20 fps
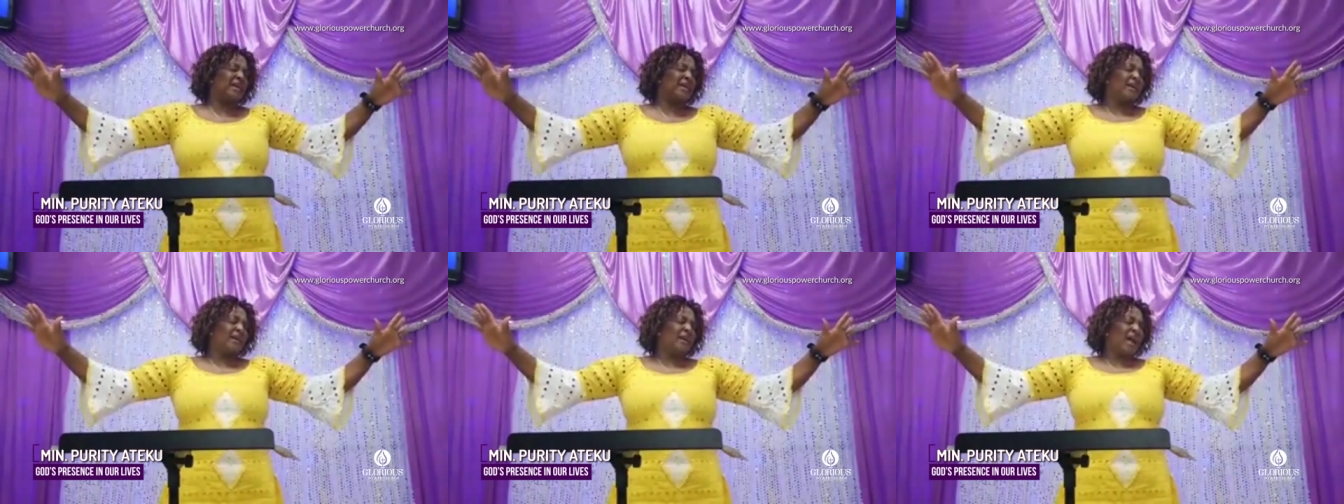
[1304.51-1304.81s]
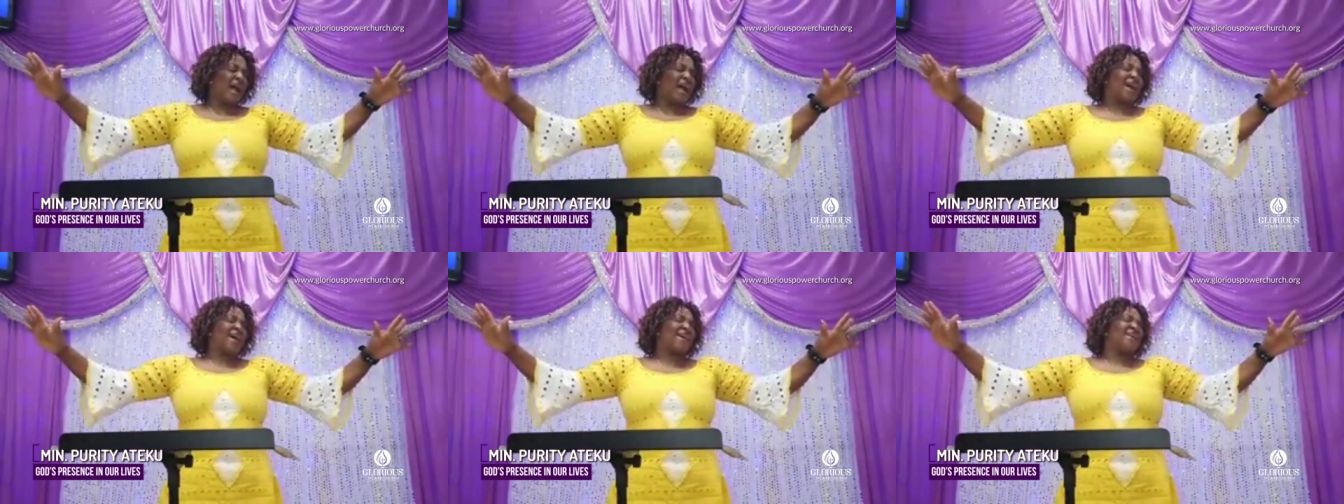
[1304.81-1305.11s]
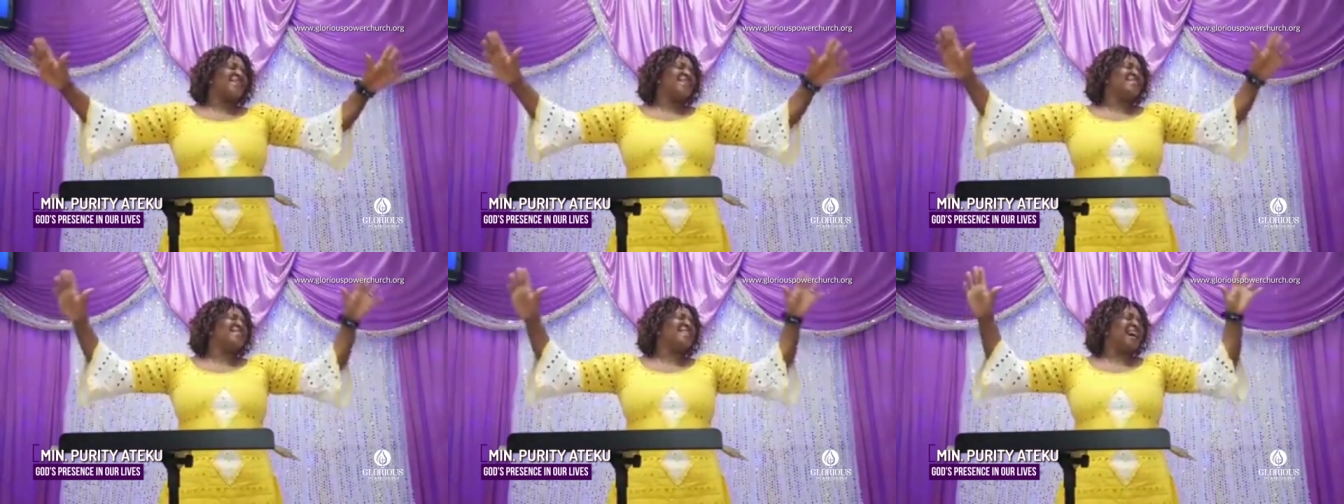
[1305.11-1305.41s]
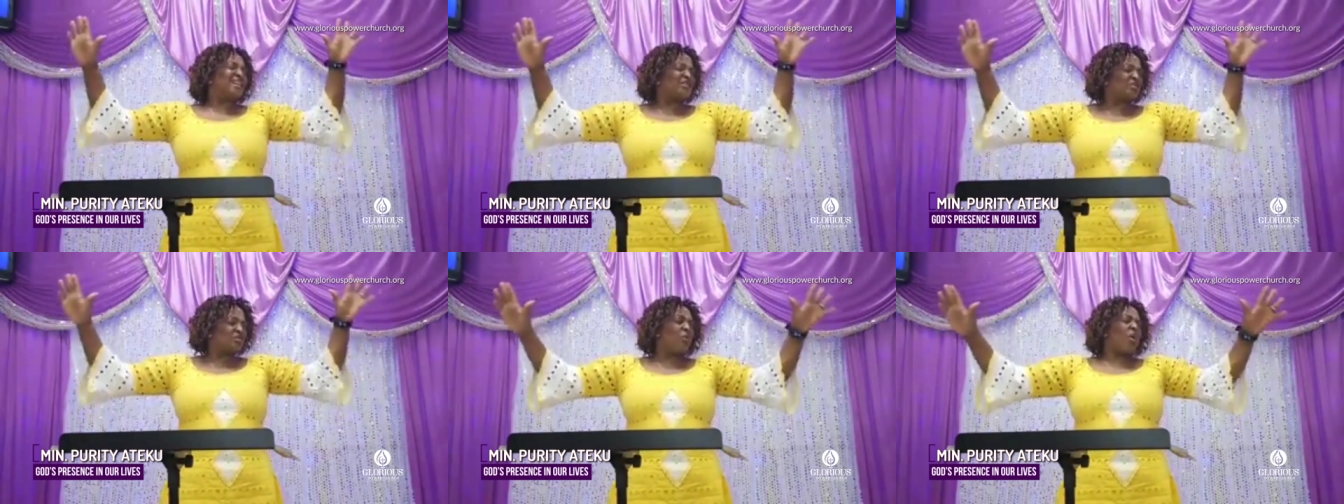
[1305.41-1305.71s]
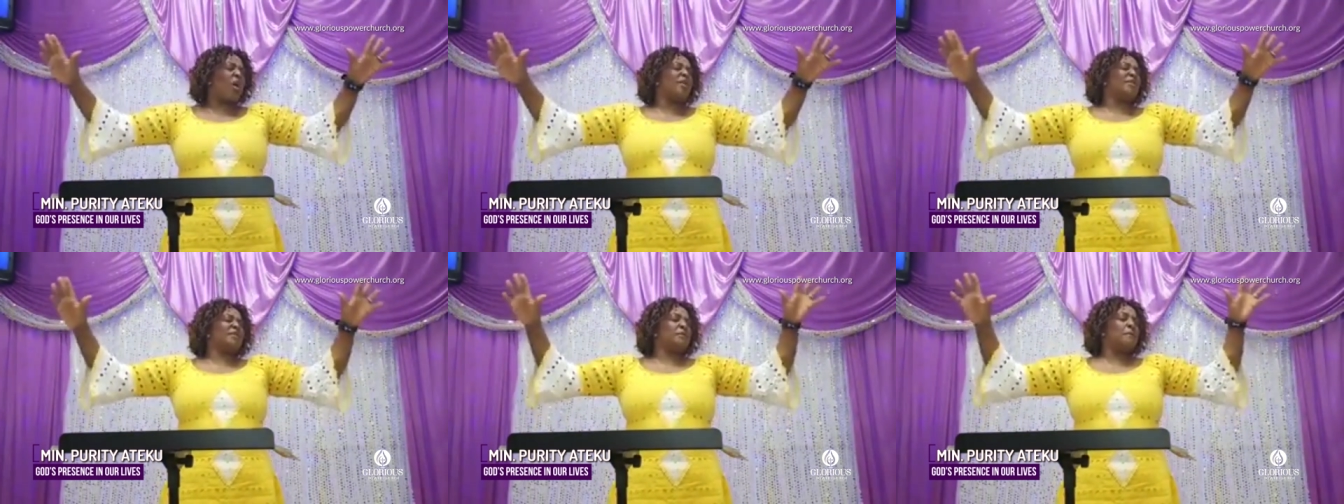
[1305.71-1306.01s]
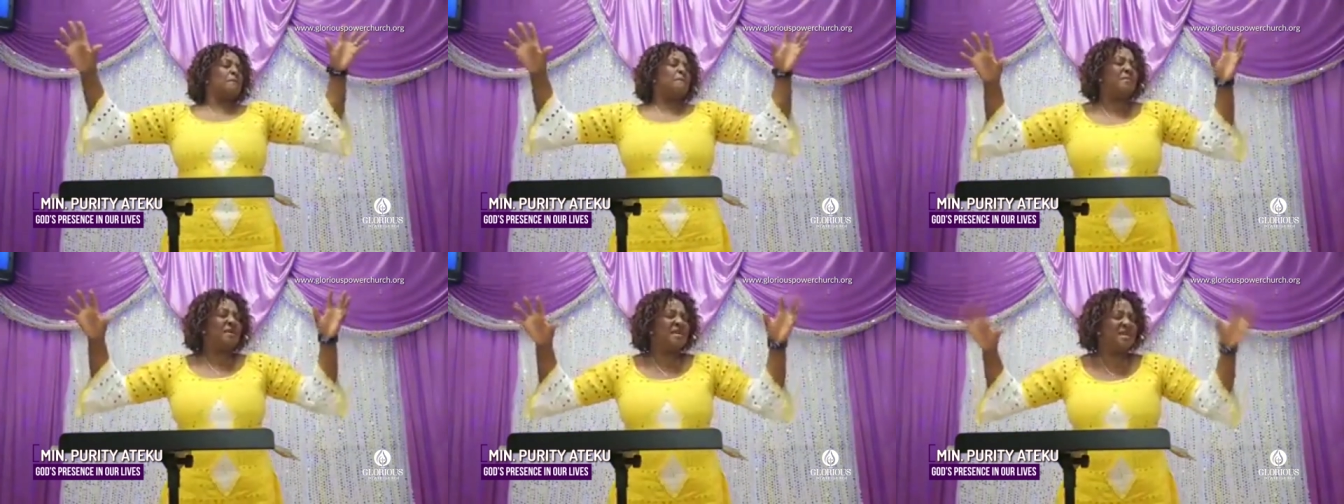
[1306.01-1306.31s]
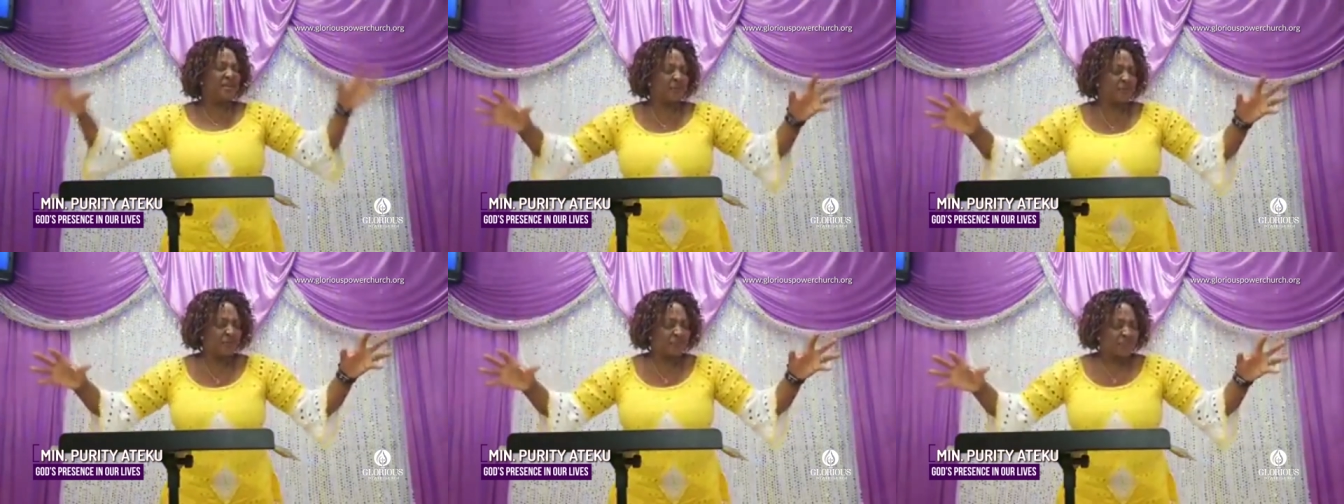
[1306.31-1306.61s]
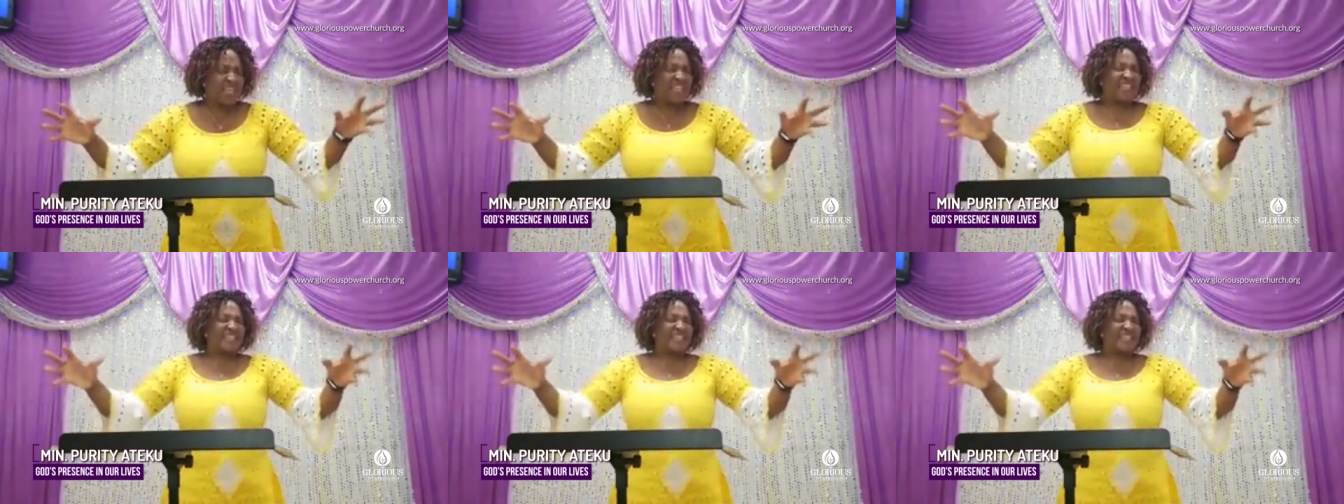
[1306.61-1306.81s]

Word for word: Mm. Ah, he just wants me. Mm.